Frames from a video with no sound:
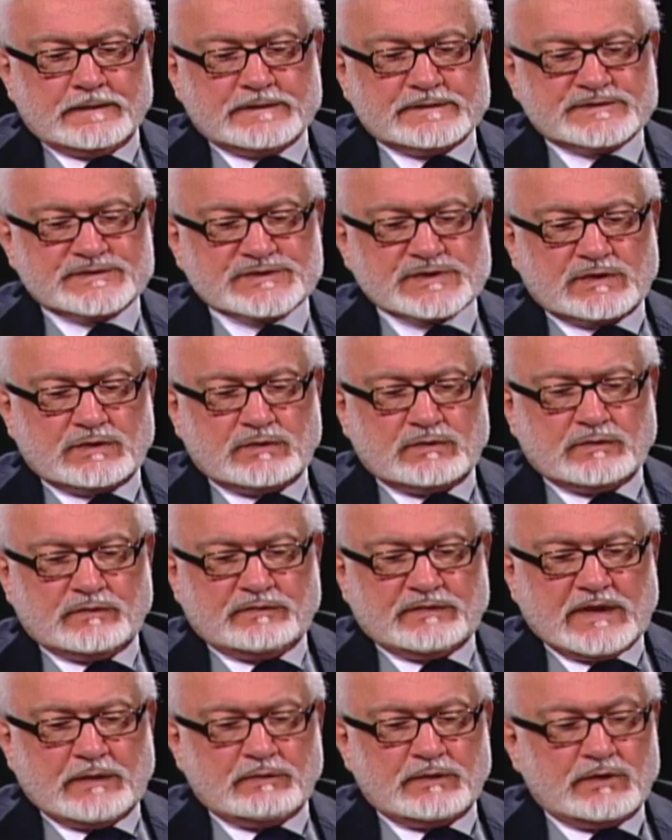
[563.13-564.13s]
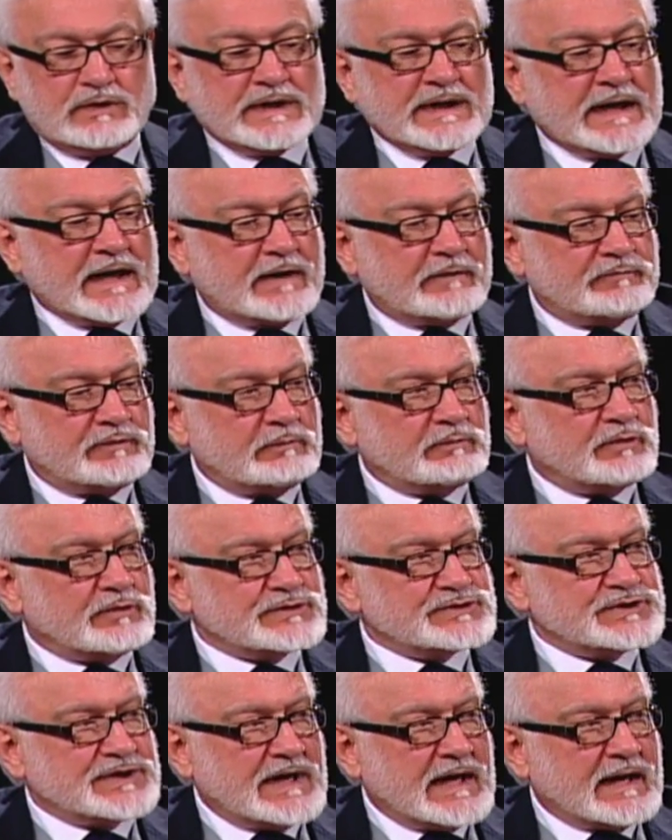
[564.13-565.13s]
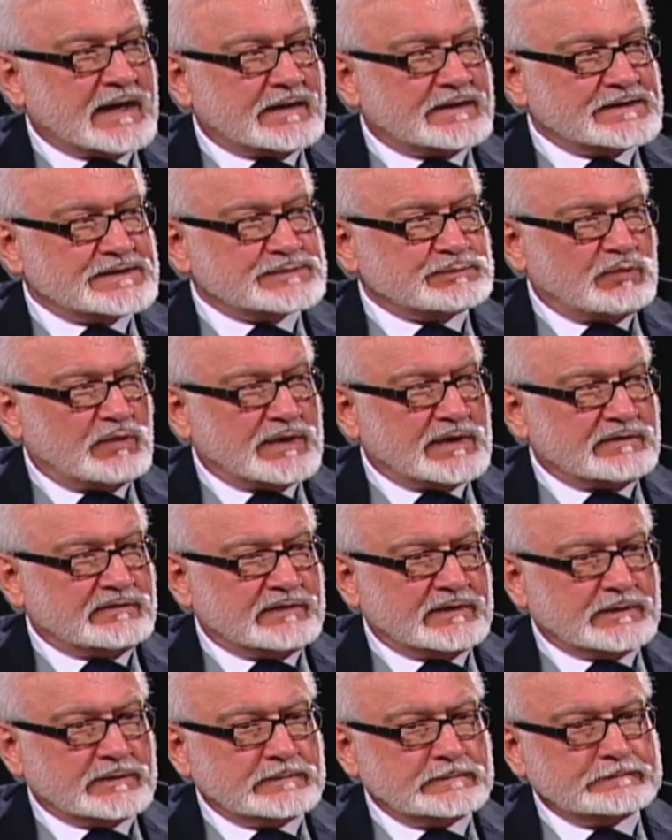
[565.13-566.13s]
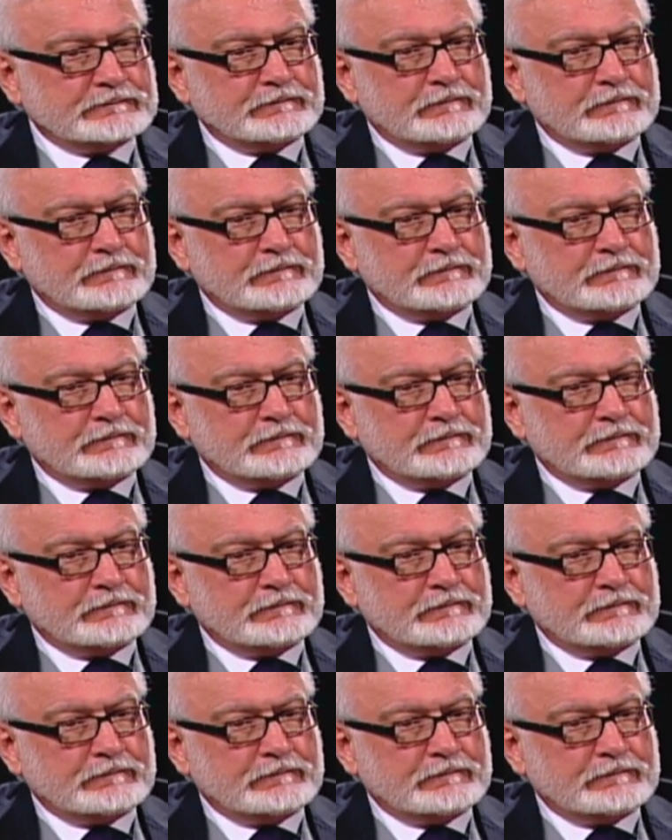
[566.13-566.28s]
So they were looking at it from Christianity's point of view.